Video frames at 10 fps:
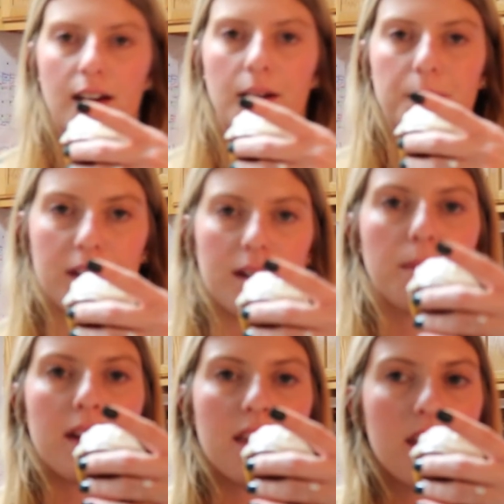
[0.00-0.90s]
I'm gonna
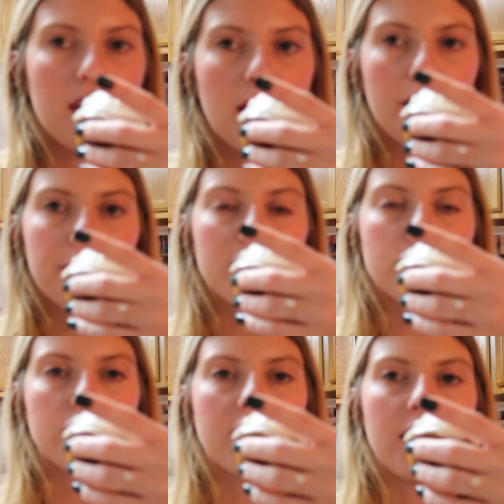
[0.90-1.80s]
be the
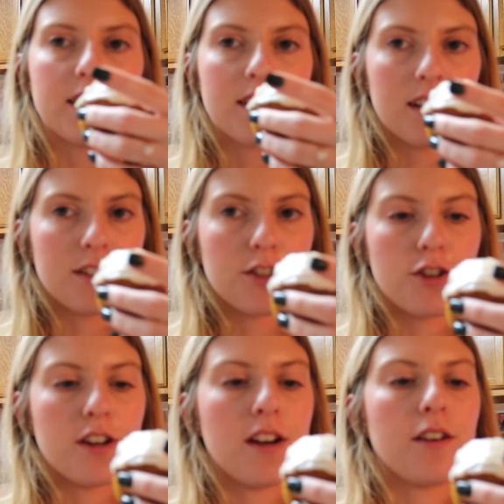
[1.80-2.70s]
official taste tester
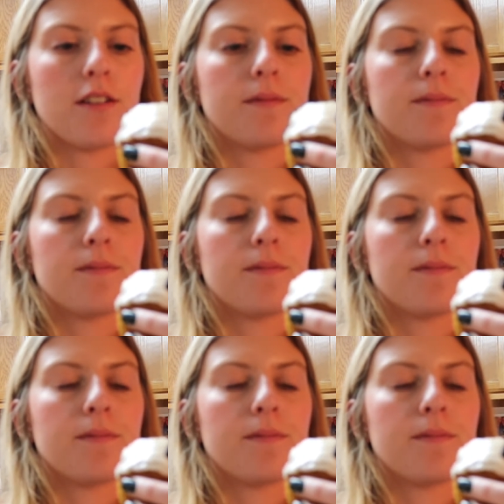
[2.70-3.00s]
here.